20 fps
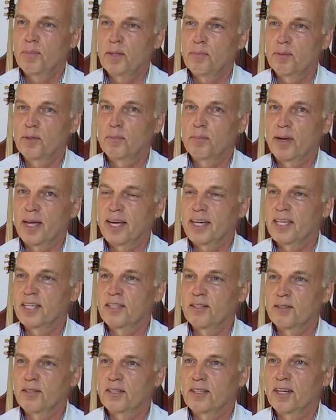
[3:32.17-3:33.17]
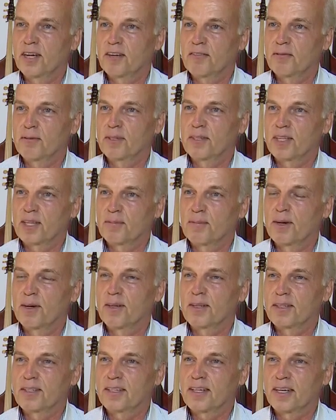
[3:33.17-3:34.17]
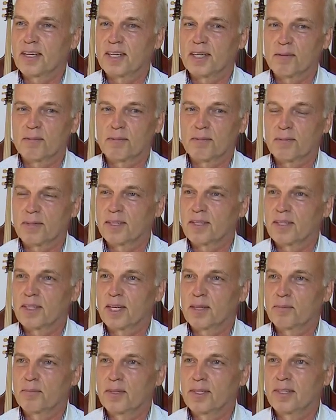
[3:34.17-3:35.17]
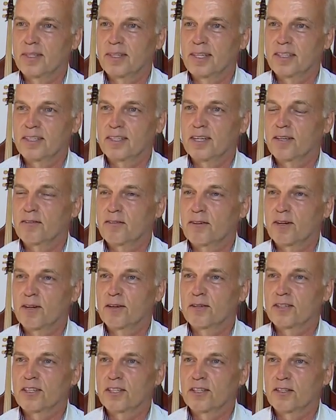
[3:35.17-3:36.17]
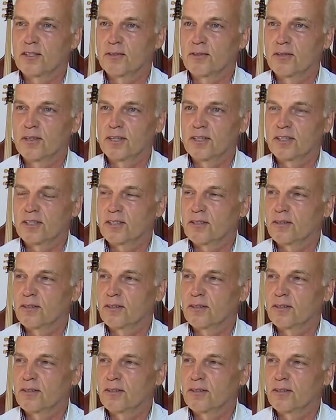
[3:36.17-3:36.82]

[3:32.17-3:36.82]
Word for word: people bang into stuff with them all the time, whether that be self-closing doors